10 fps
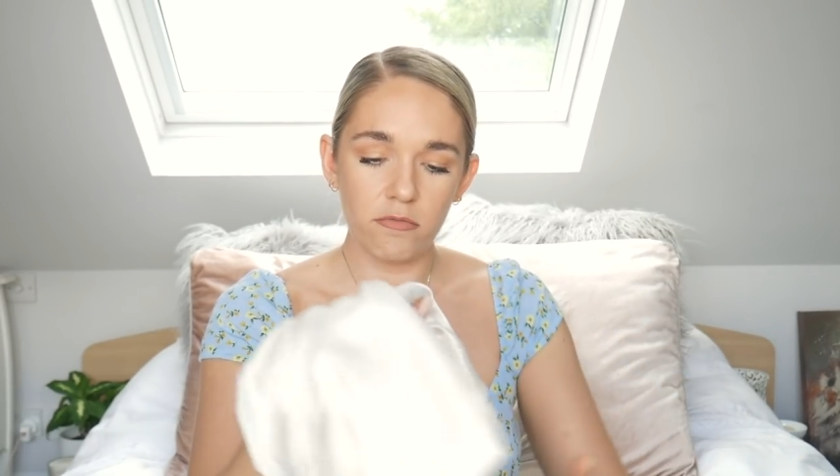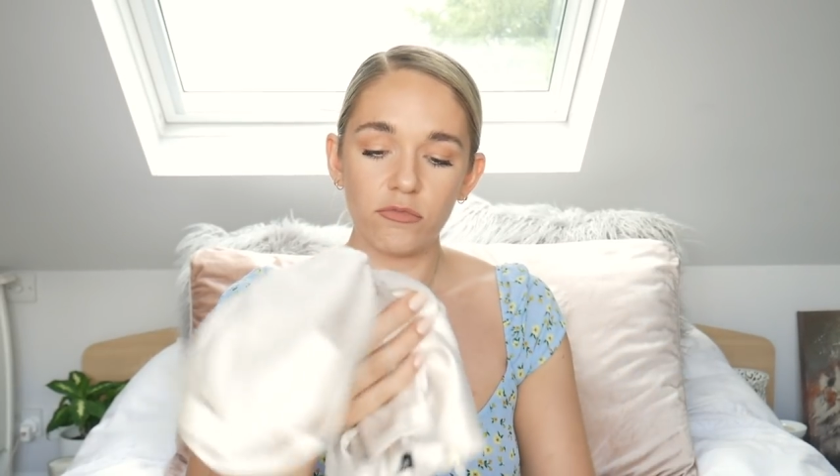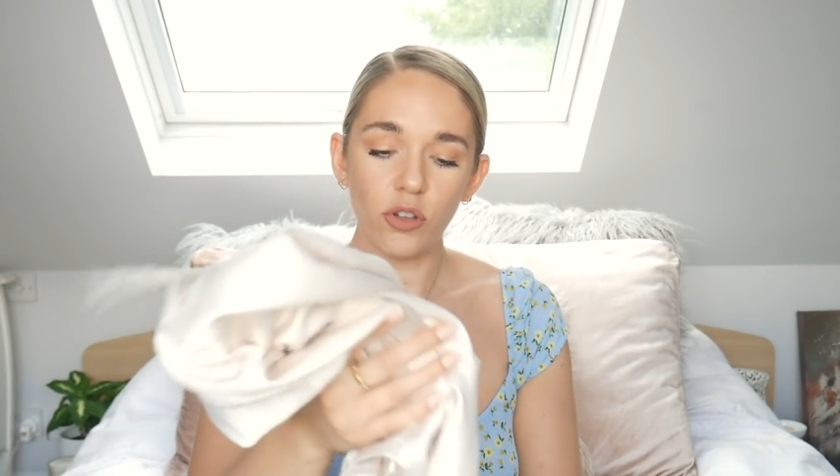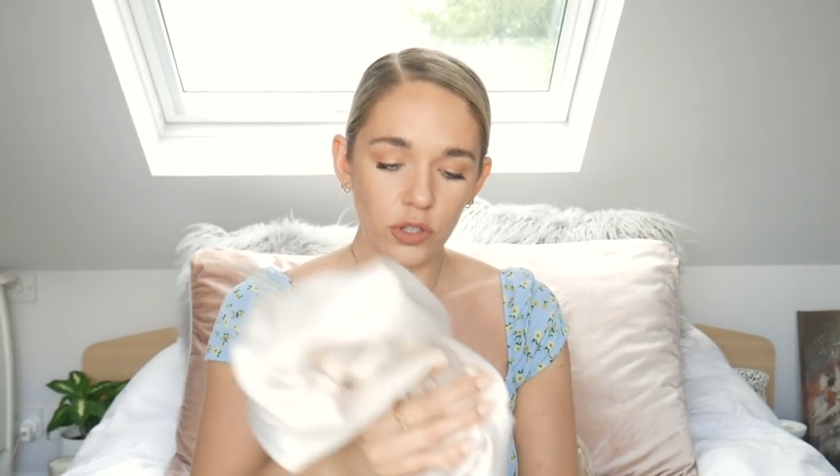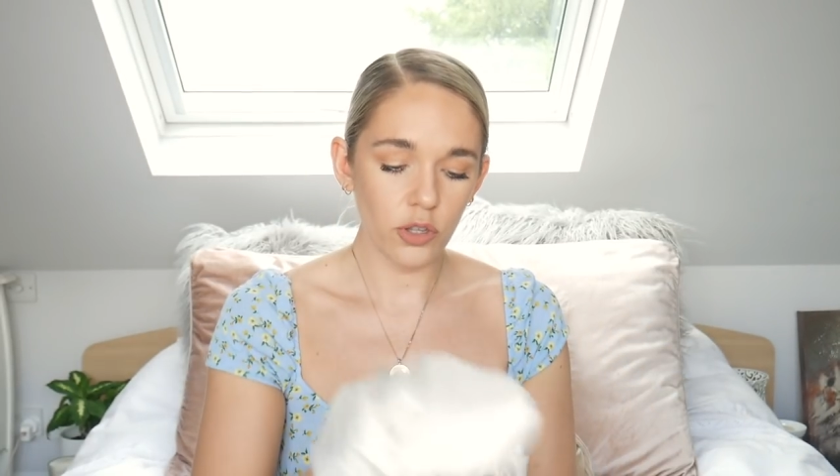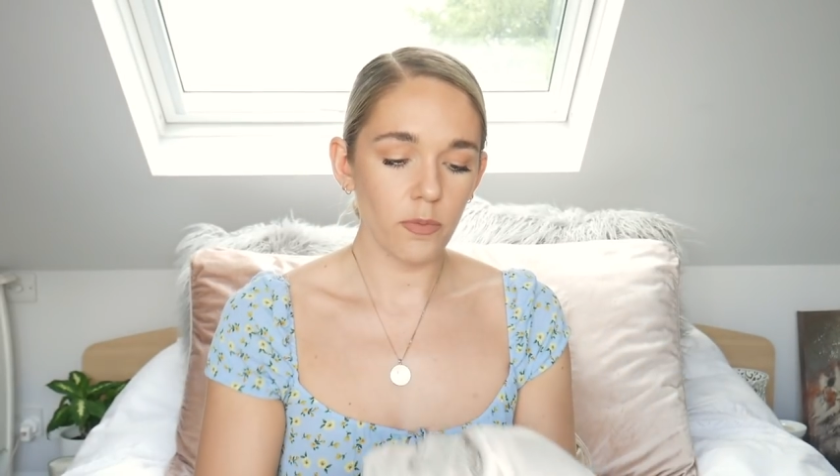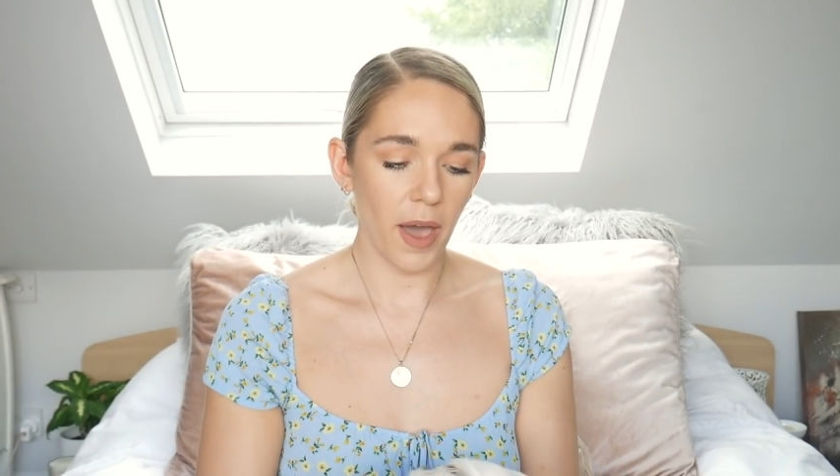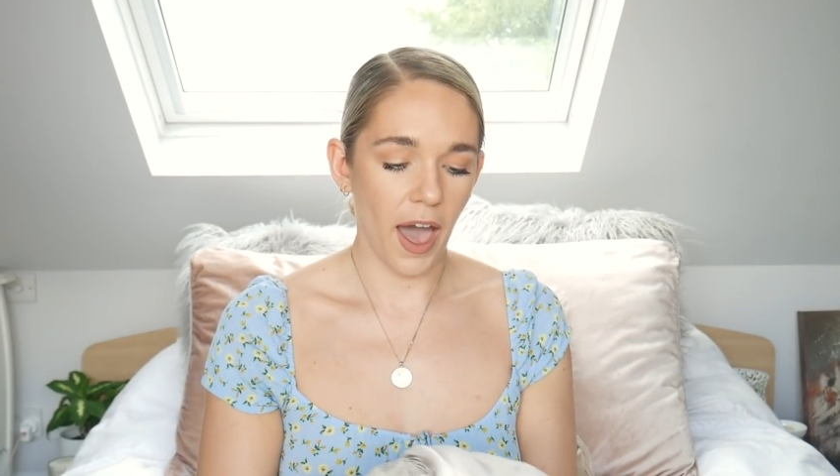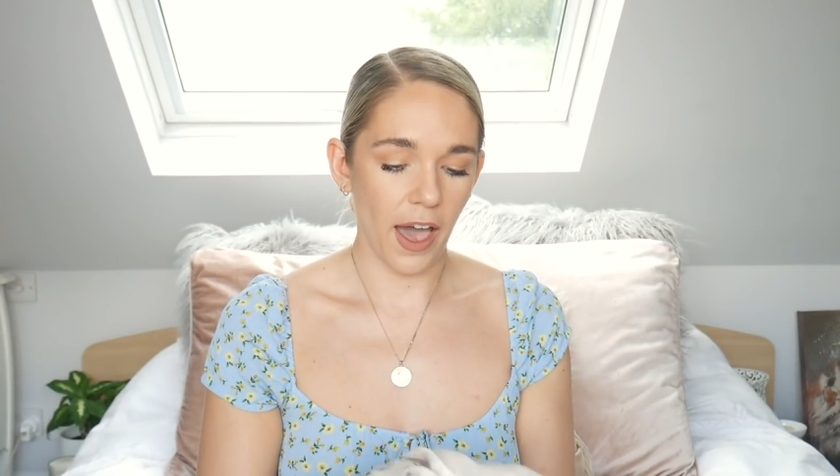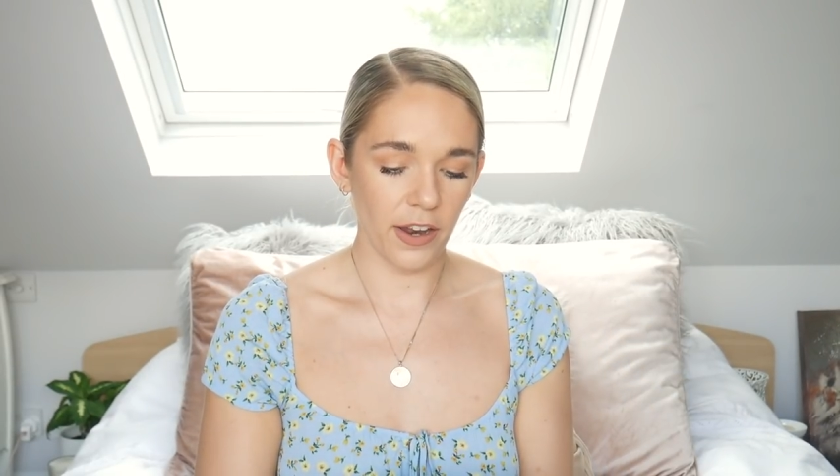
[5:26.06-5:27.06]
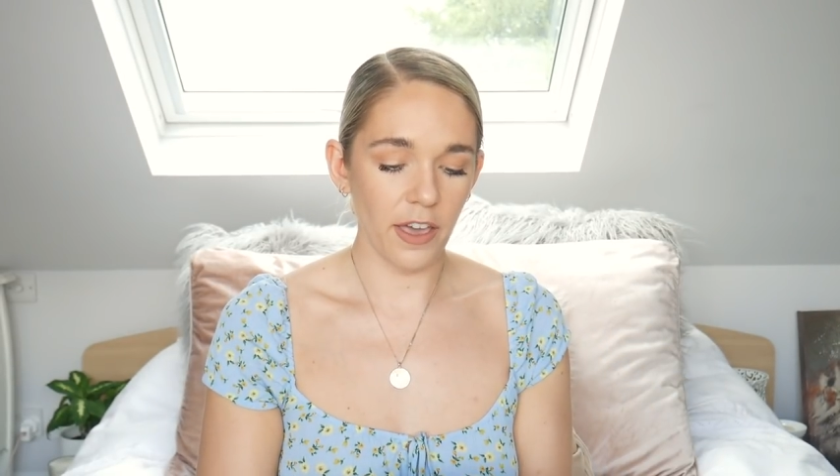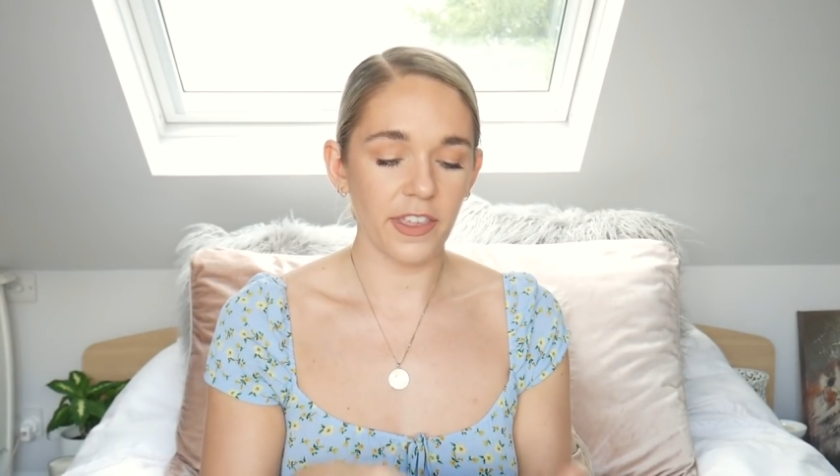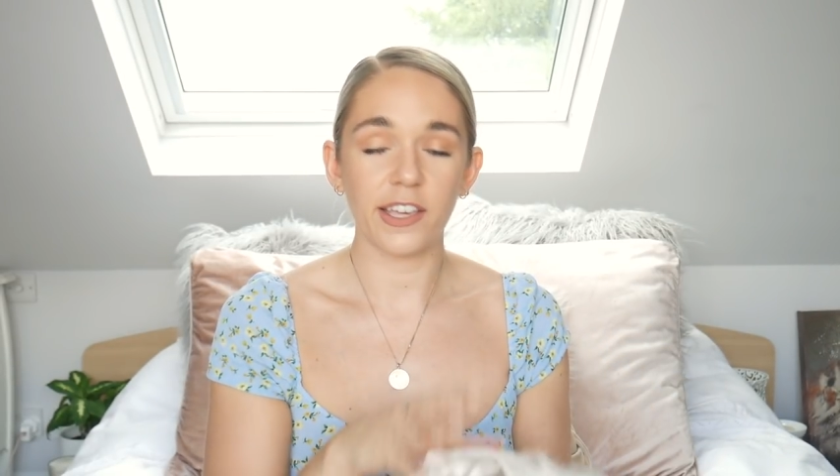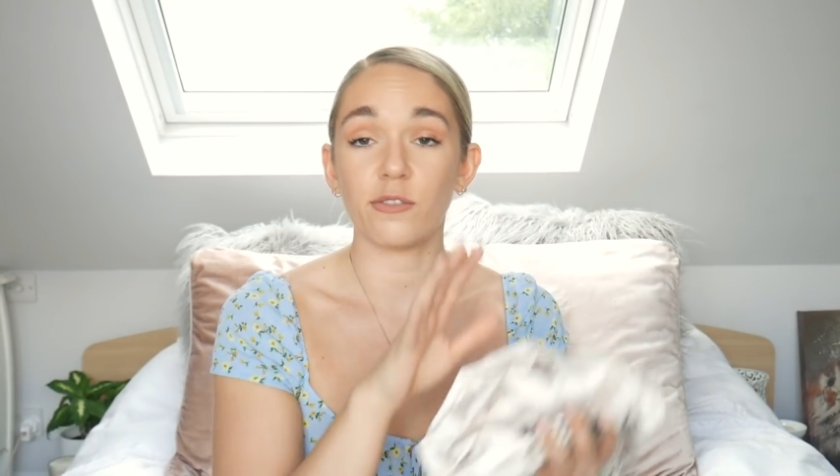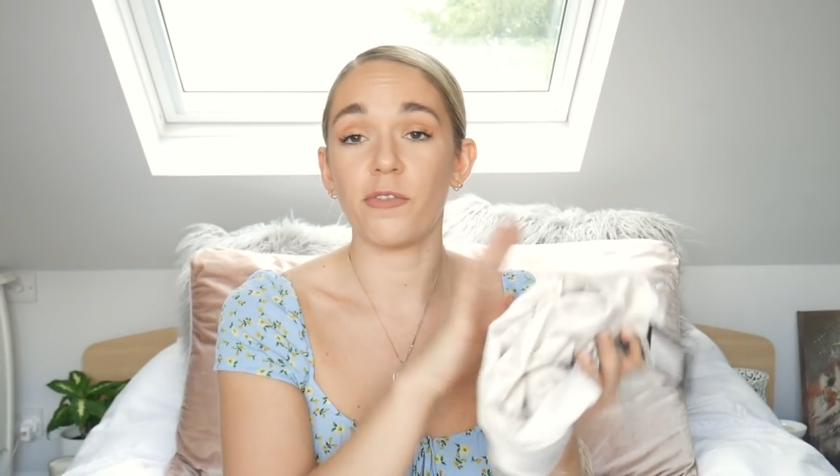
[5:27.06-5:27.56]
Not too bad. I
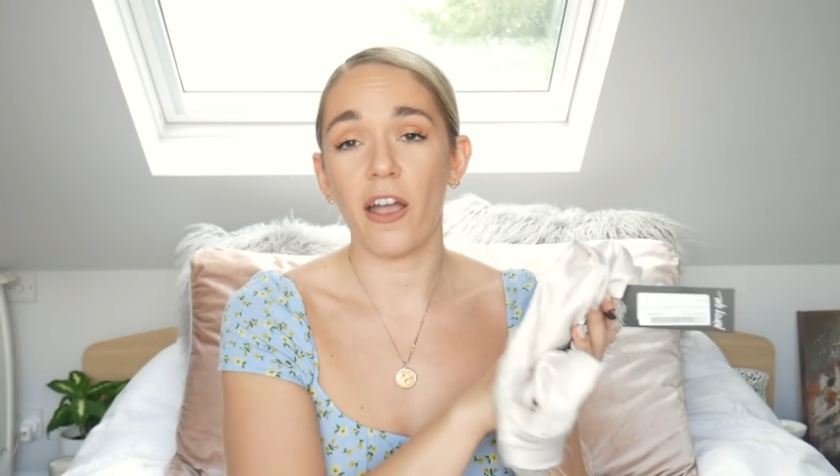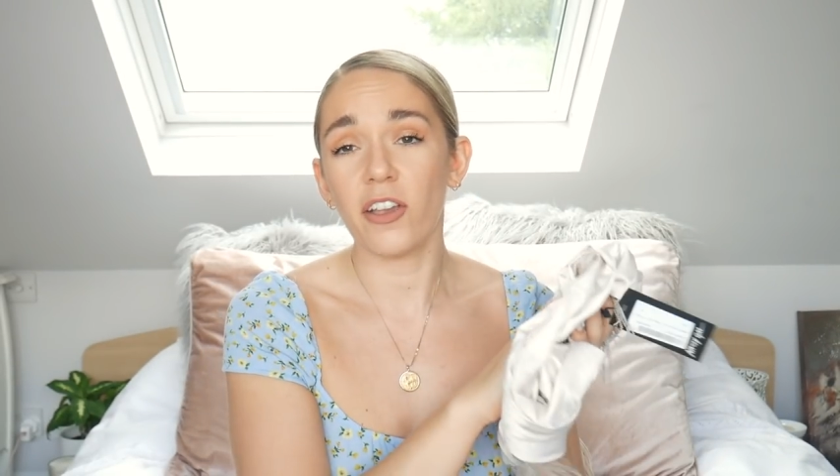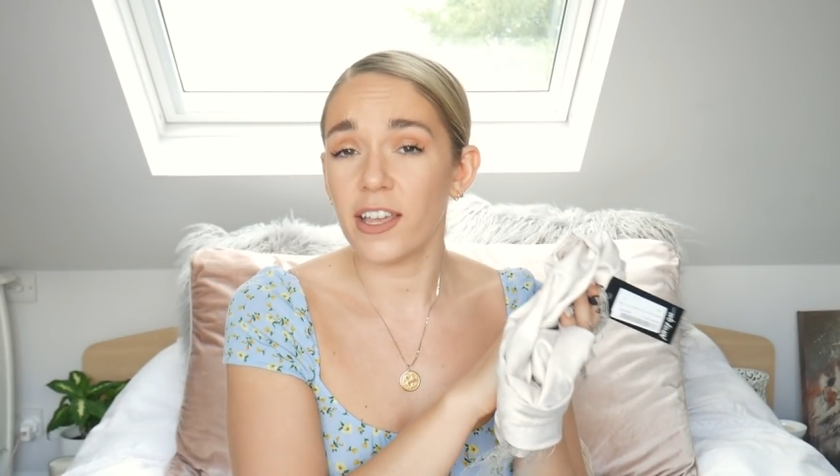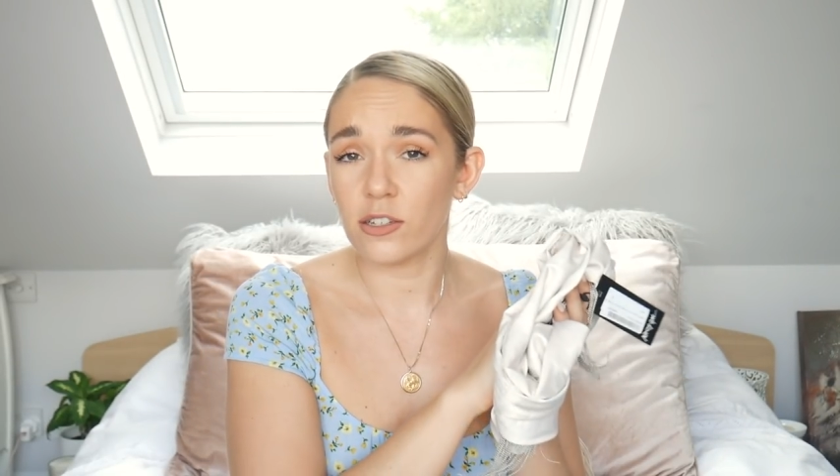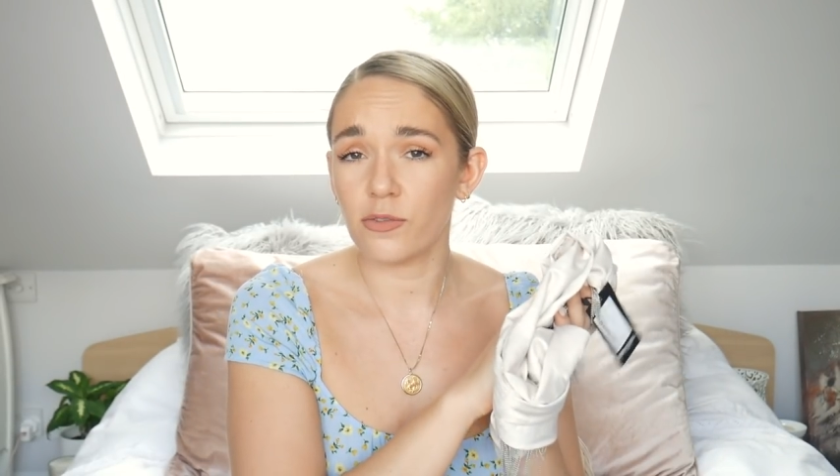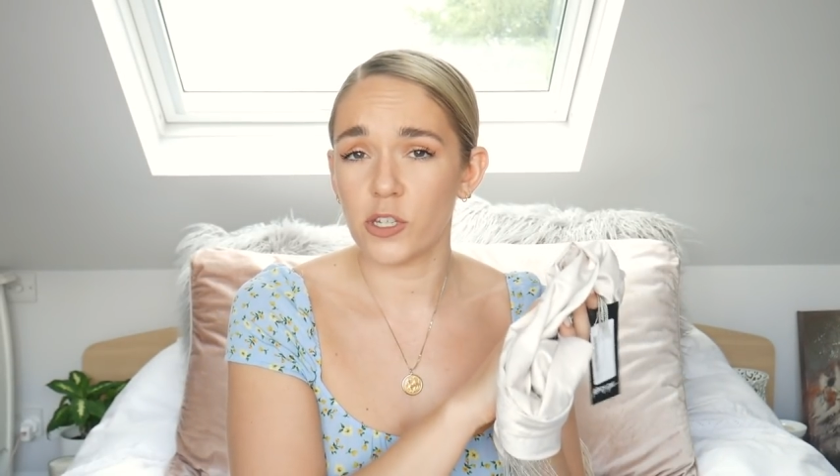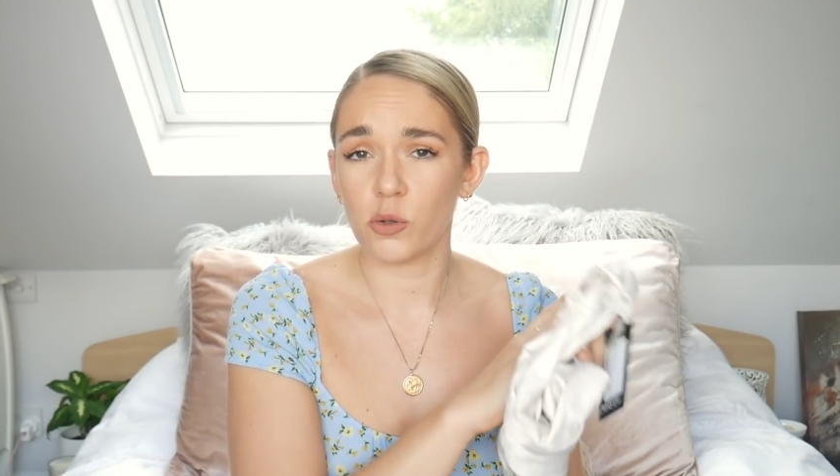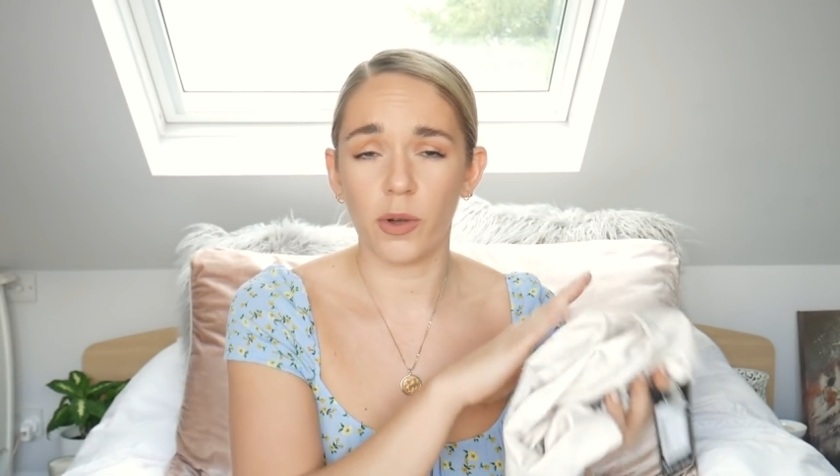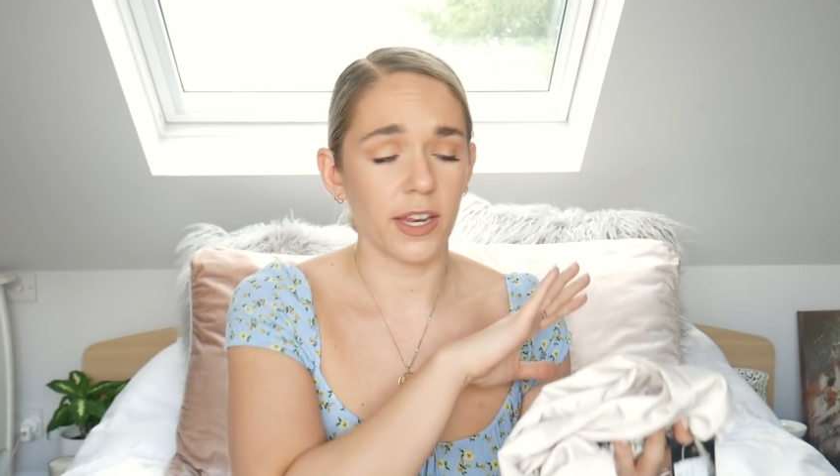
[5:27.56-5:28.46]
think it's very individual